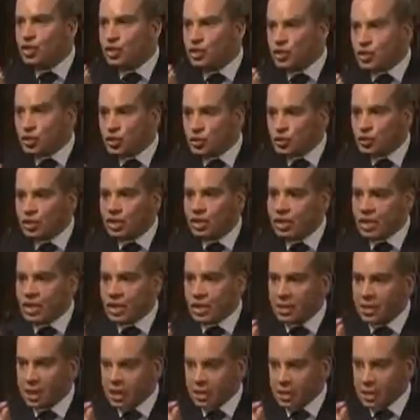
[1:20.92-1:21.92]
you think
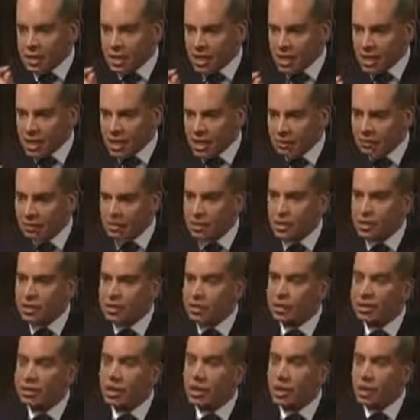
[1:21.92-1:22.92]
that the
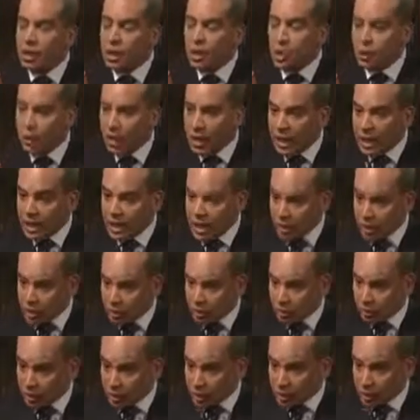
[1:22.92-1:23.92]
numbers you went into
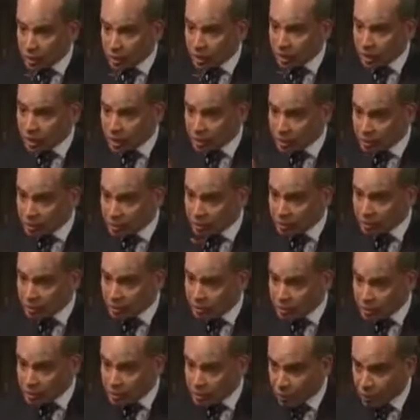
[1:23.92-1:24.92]
Iraq, the numbers of
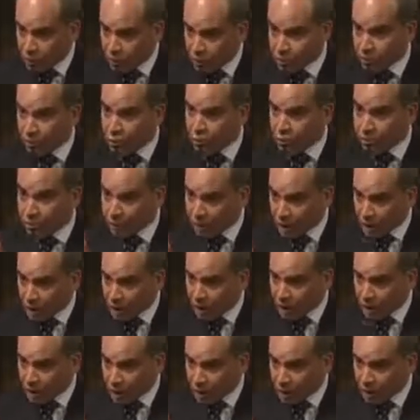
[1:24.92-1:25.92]
U.S. troops that you
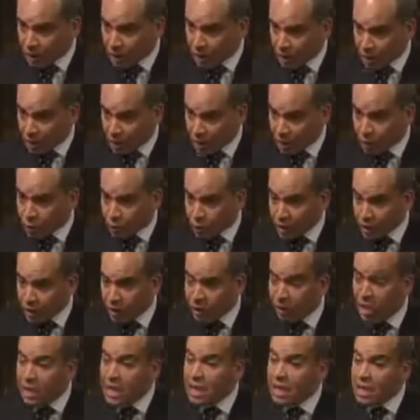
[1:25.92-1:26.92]
went into Iraq with,
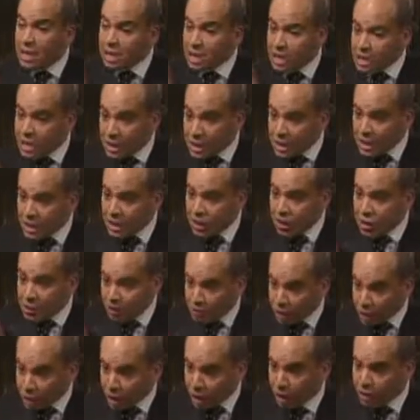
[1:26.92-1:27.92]
did
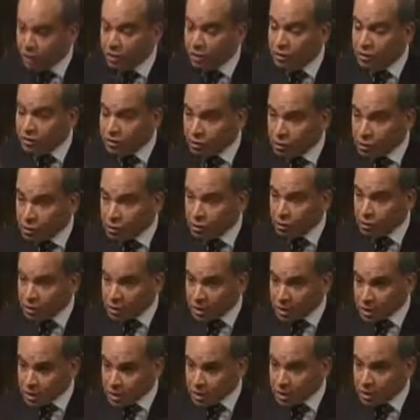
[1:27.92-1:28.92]
absolve you from the
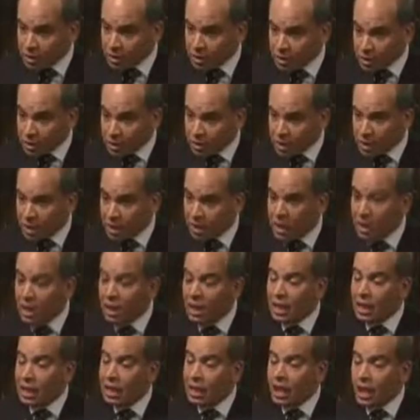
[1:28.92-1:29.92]
responsibility
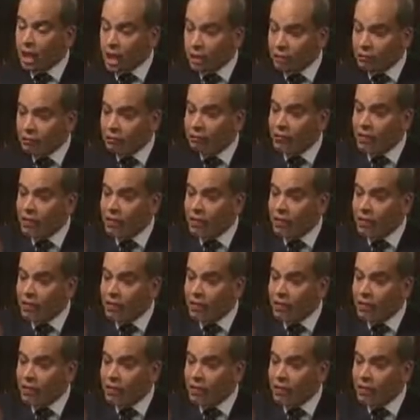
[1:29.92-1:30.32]
of